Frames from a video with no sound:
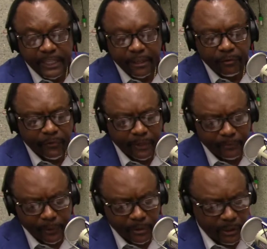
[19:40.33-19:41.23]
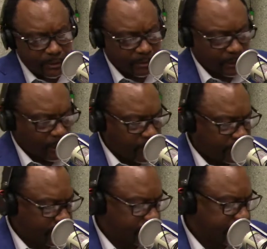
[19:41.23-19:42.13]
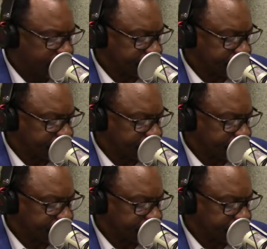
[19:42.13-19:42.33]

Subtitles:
Thank you, Frank, for those interesting questions.